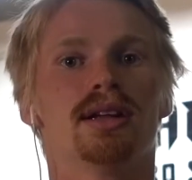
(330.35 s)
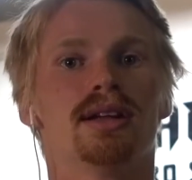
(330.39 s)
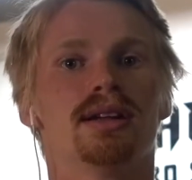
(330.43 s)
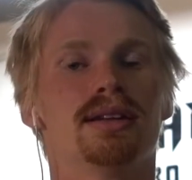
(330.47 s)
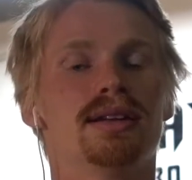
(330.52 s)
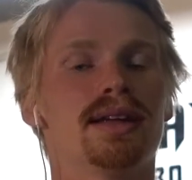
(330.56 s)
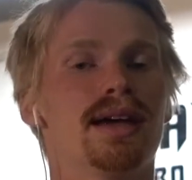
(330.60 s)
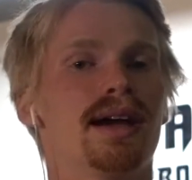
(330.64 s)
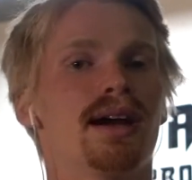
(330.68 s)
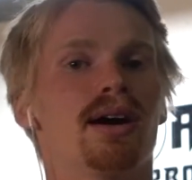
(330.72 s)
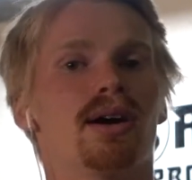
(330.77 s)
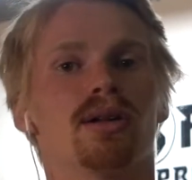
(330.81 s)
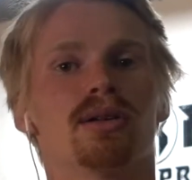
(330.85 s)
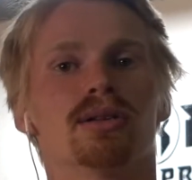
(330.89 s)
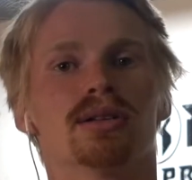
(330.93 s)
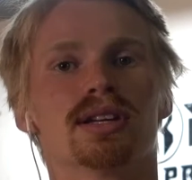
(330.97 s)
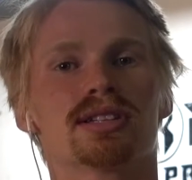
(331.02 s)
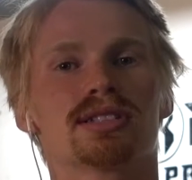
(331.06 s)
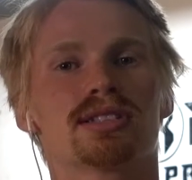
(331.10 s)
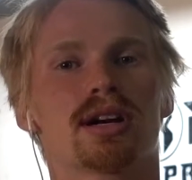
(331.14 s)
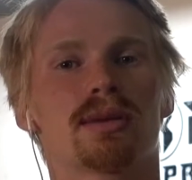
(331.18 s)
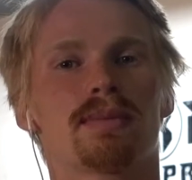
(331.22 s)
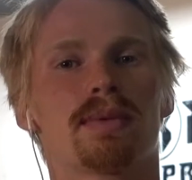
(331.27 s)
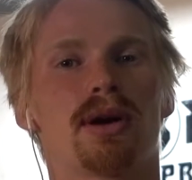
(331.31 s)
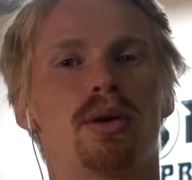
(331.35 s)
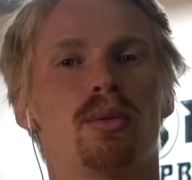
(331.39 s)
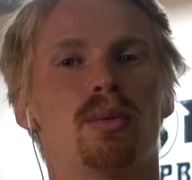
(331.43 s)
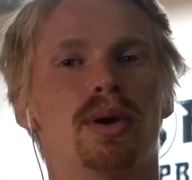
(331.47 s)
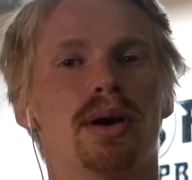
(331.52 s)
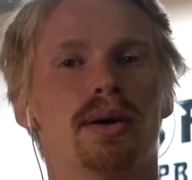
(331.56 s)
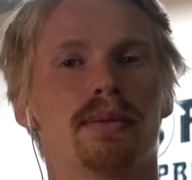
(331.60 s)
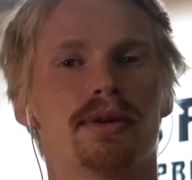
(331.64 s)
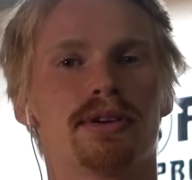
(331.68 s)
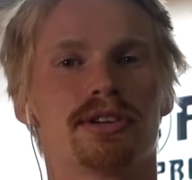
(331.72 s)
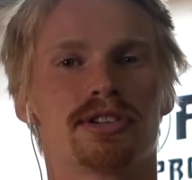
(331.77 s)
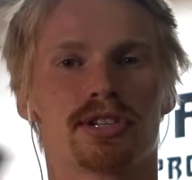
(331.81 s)
Now, let's talk about
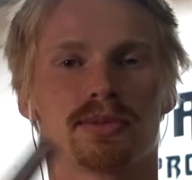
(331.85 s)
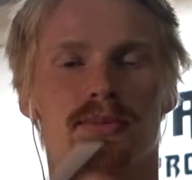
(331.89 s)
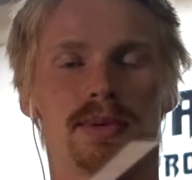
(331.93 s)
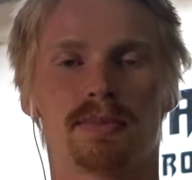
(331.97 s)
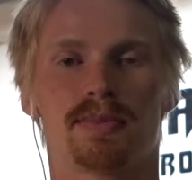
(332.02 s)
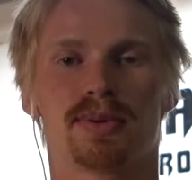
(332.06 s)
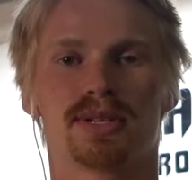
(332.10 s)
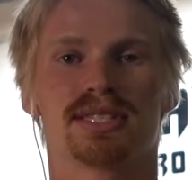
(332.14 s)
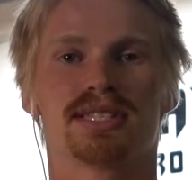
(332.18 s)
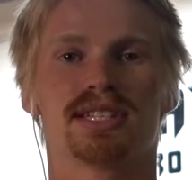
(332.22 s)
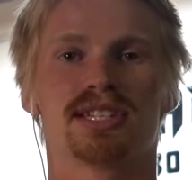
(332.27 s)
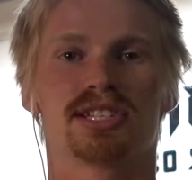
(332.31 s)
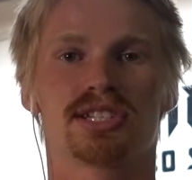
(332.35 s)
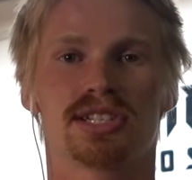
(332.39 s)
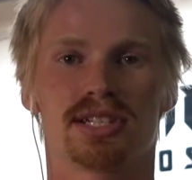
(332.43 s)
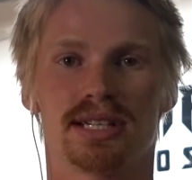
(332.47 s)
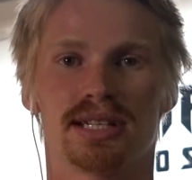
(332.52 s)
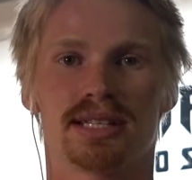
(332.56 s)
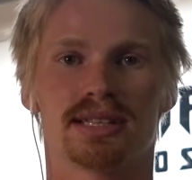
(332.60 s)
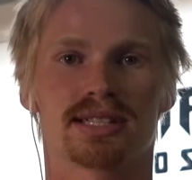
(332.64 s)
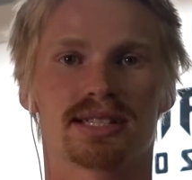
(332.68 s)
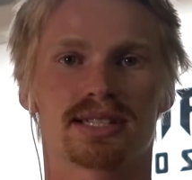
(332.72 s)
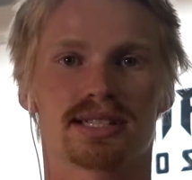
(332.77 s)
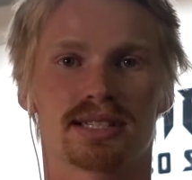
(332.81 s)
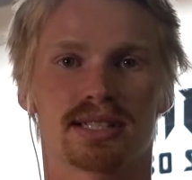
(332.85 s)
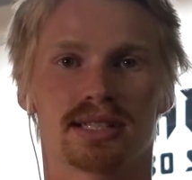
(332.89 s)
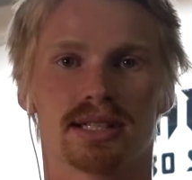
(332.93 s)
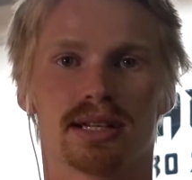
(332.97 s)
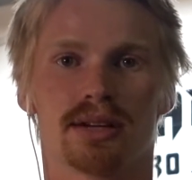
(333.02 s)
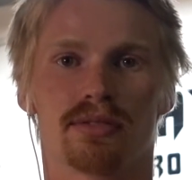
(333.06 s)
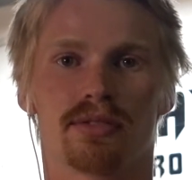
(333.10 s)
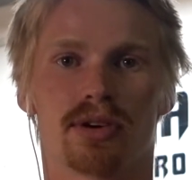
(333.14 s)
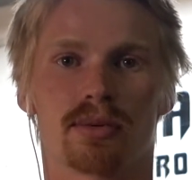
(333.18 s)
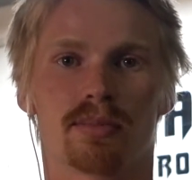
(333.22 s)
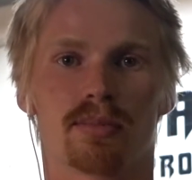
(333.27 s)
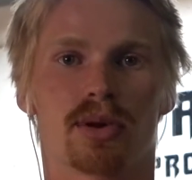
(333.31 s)
where we should be positioning the slit
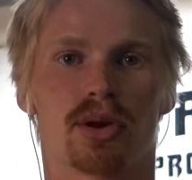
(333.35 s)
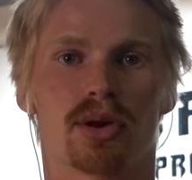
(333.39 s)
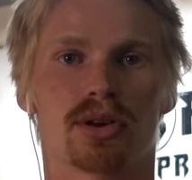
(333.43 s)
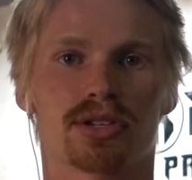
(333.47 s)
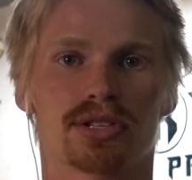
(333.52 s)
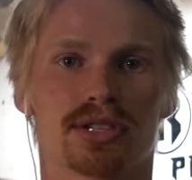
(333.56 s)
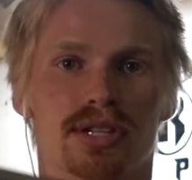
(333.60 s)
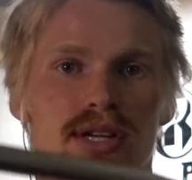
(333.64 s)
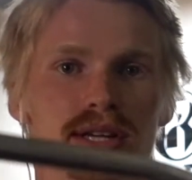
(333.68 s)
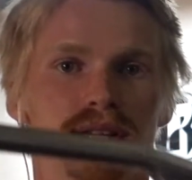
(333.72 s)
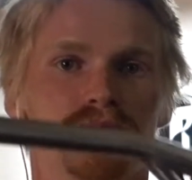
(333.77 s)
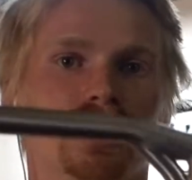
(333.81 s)
of our bars.